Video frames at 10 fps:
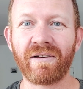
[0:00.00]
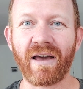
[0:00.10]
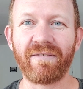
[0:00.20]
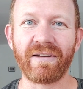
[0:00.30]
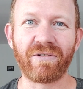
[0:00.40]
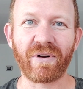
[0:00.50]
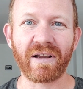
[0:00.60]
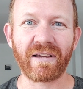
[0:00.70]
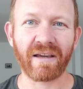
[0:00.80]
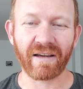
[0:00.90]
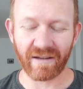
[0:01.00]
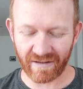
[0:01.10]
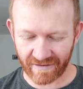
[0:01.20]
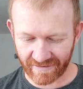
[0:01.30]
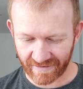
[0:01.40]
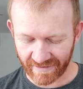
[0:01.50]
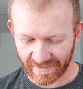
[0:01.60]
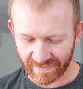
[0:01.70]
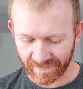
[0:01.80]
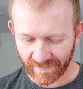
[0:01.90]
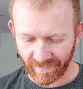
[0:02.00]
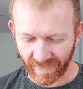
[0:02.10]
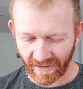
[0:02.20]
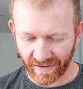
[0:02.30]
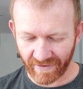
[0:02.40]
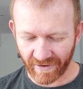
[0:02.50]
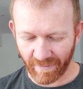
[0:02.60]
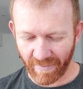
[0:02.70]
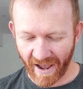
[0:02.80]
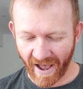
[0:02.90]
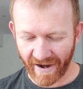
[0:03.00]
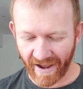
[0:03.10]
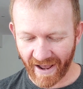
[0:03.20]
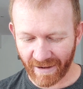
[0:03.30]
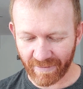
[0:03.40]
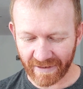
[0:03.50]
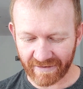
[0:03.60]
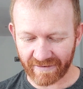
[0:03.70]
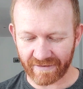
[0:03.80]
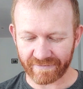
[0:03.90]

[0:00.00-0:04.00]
heavy drinking and other bad habits.